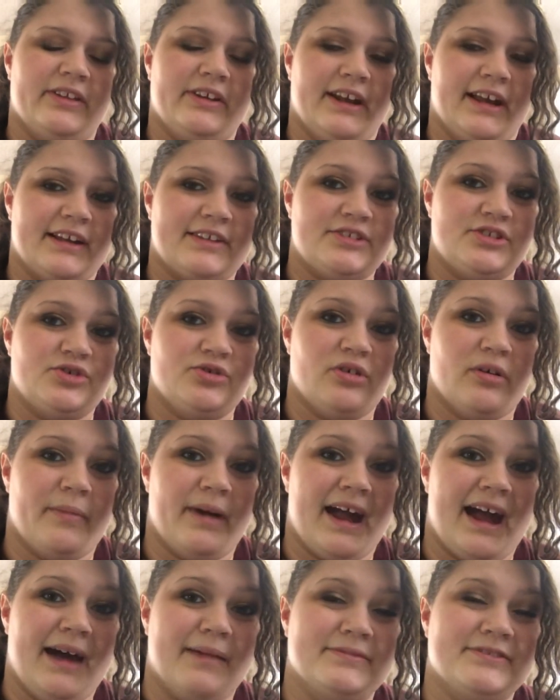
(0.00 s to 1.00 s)
The next two are
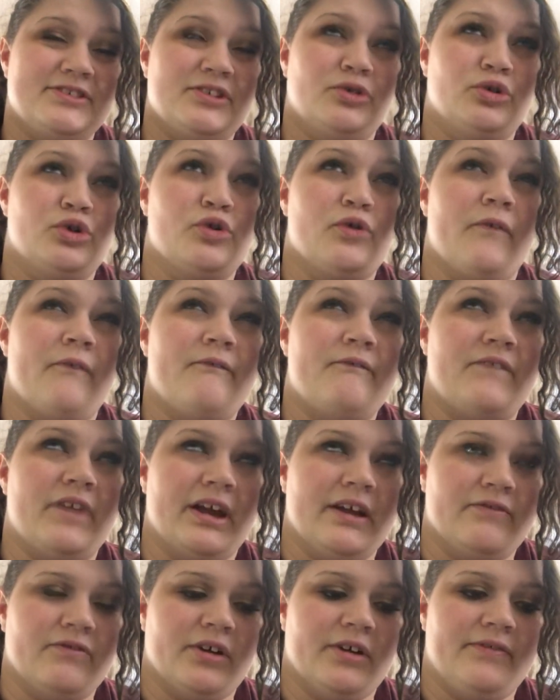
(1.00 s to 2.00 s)
my absolute
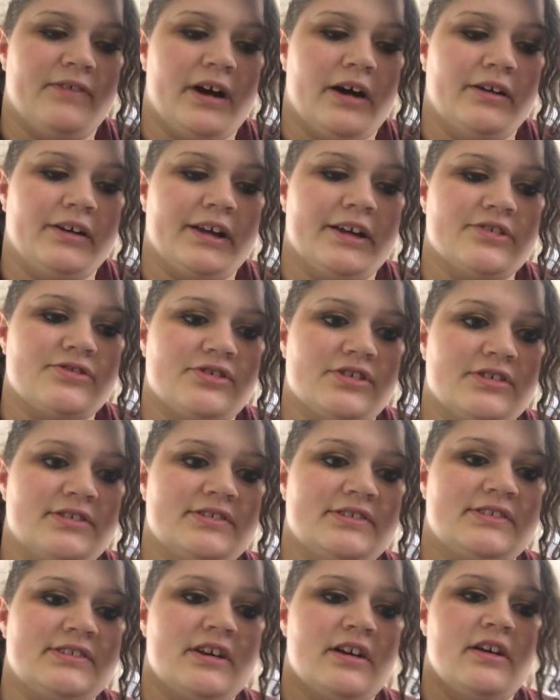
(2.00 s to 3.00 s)
favorite
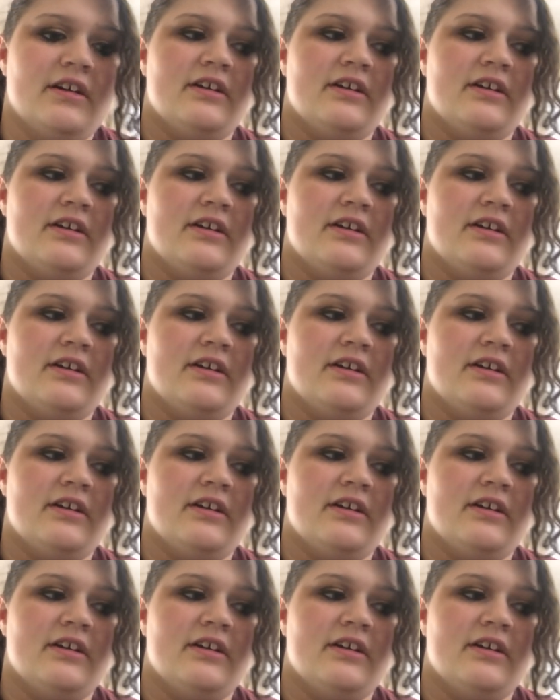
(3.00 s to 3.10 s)
foundations.